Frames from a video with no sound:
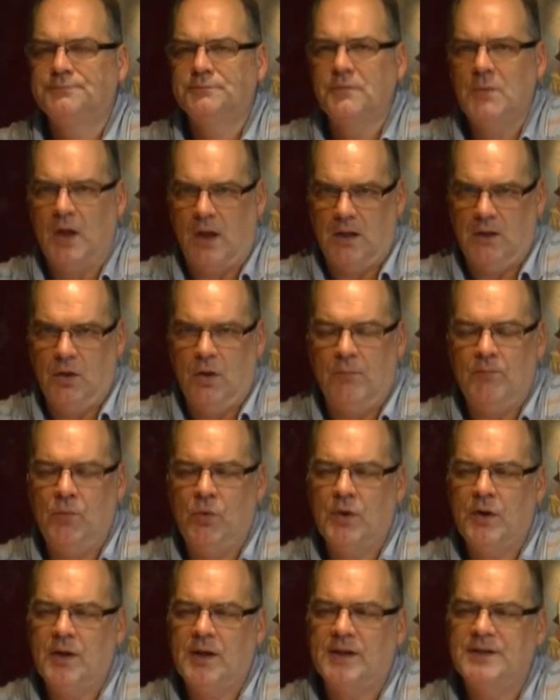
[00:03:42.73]
Not a lot
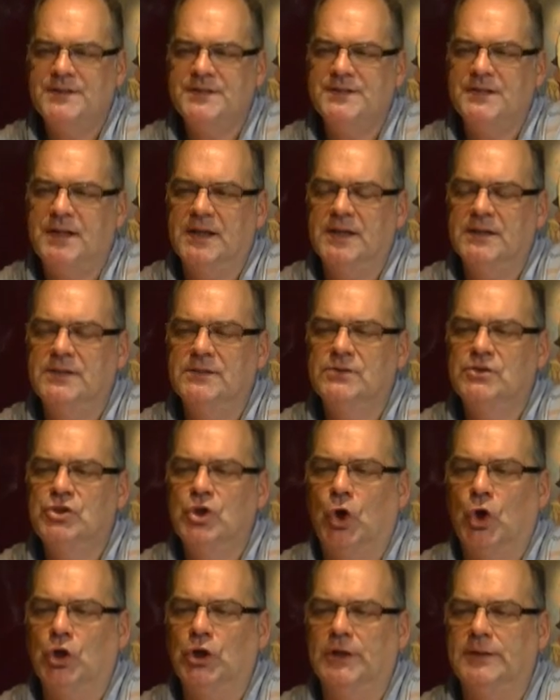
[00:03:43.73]
more I can say.
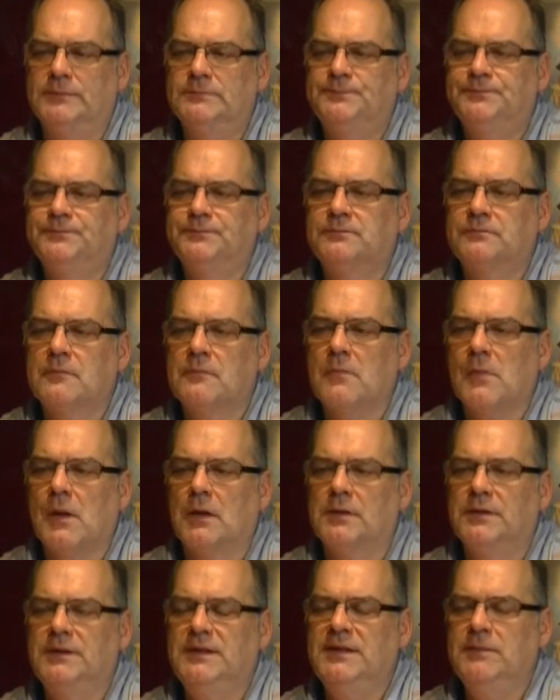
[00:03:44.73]
Chocolate.
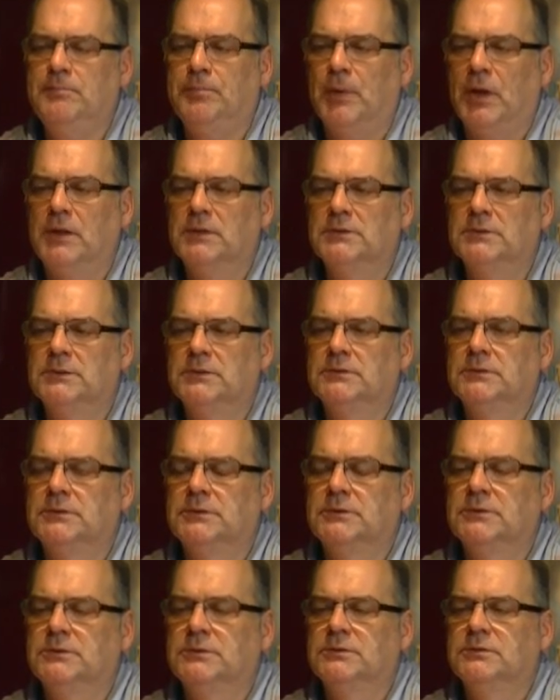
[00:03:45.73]
Deep.
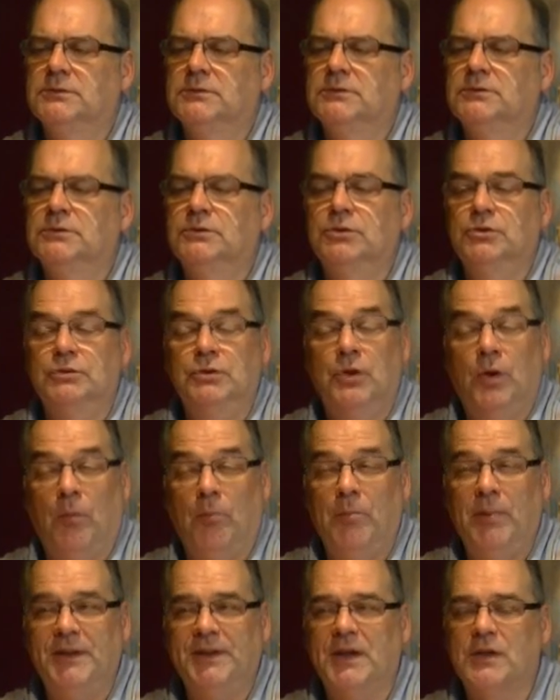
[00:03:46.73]

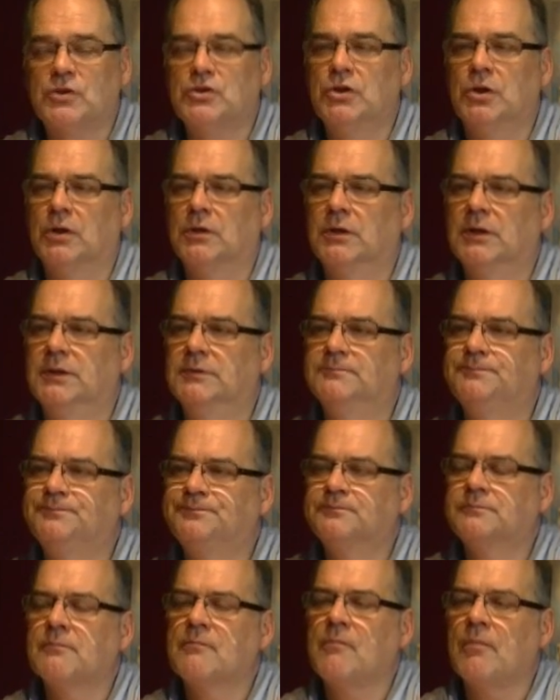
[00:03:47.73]
Not bitter chocolate.
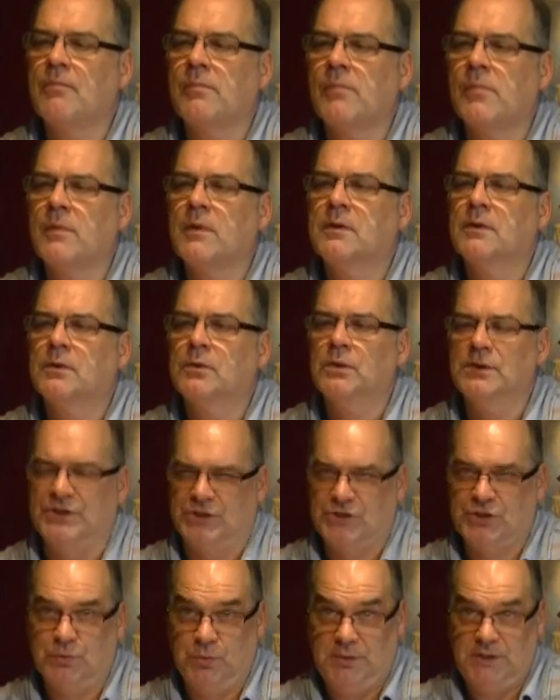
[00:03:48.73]
Quite
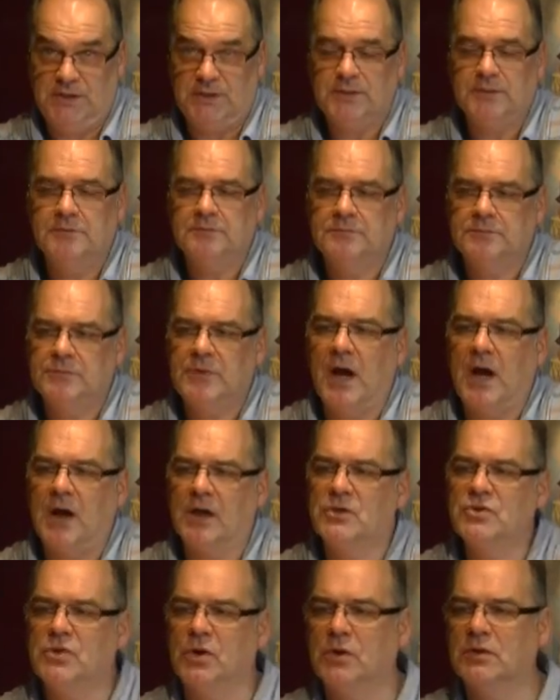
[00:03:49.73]
sweet,
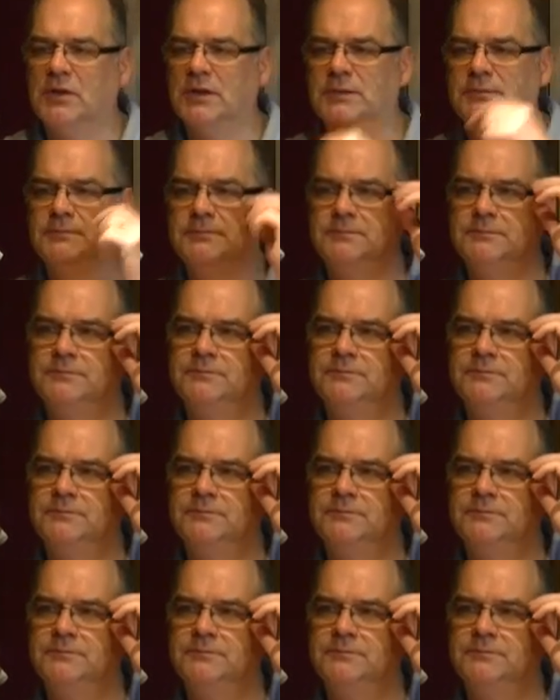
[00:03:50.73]
dark chocolate.